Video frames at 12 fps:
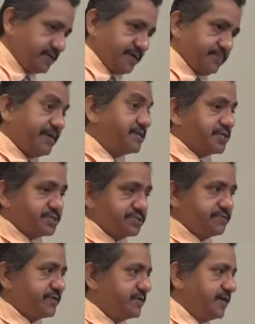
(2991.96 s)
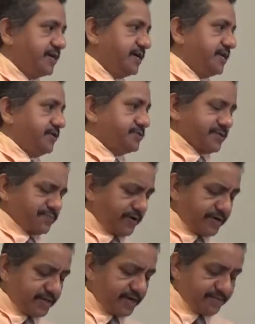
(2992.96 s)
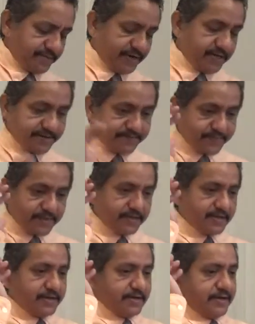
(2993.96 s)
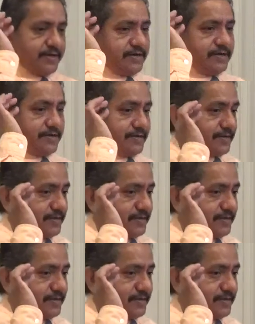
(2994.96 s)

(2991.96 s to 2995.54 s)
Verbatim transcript: and make sense of it. And I was like, probably not. But,